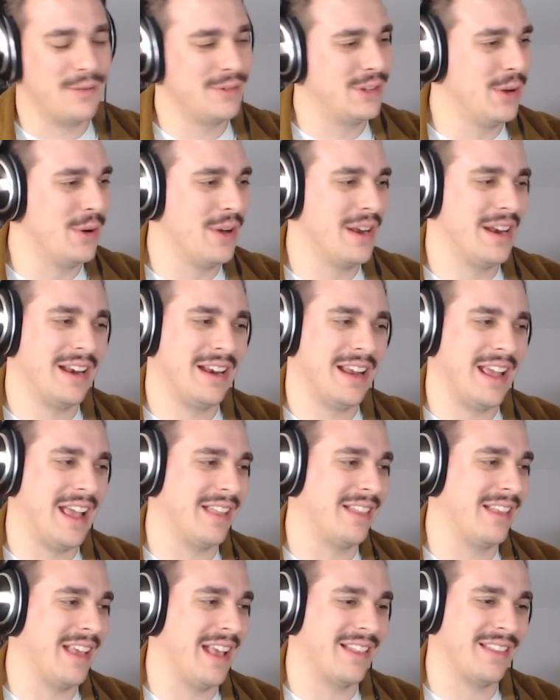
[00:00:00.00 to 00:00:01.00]
doing
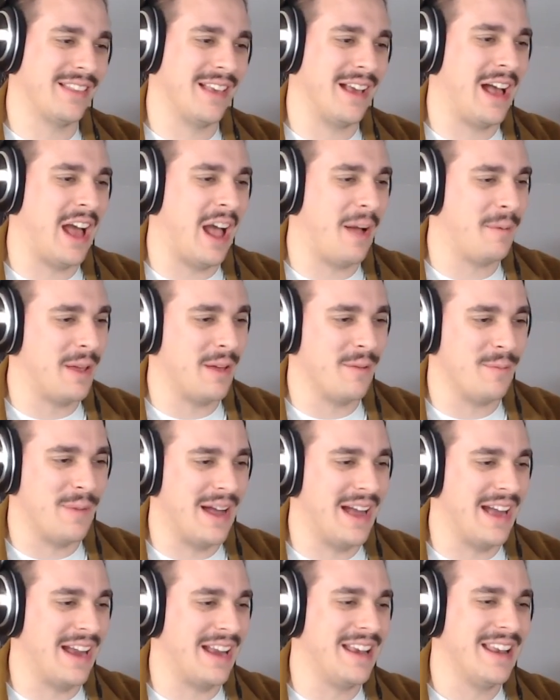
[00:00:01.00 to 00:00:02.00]
it. It's a hobby of
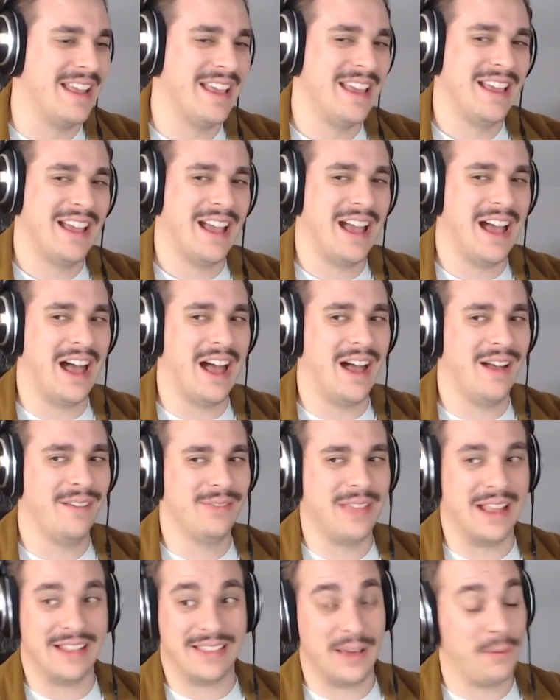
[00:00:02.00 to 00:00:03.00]
mine.
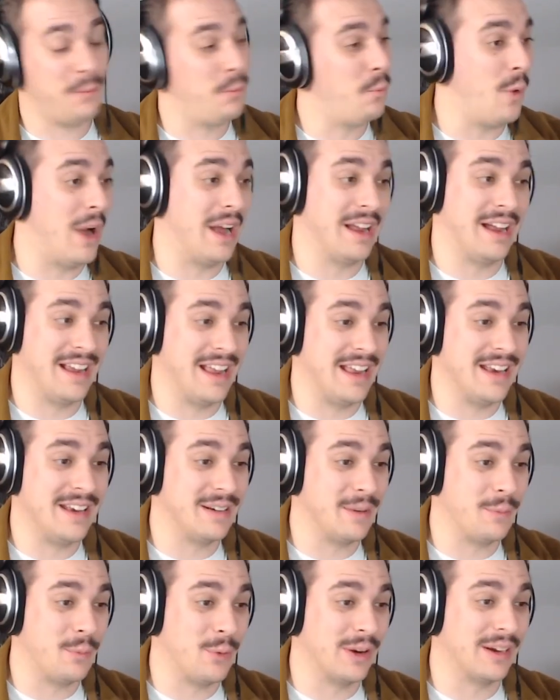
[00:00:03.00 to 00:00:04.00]
That's why I
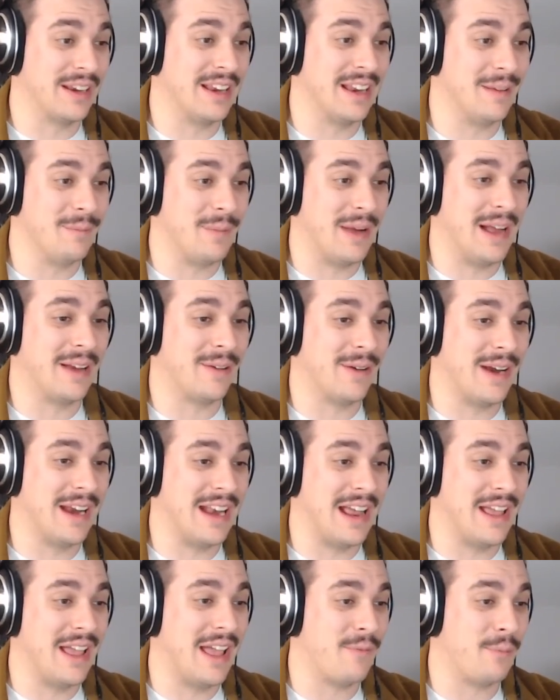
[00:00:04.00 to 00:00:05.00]
ended up working at MeiGray.
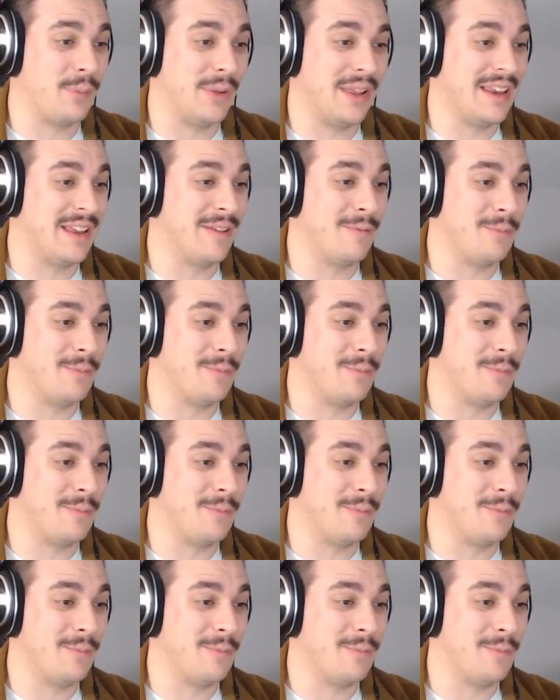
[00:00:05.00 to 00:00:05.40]
And I have plenty of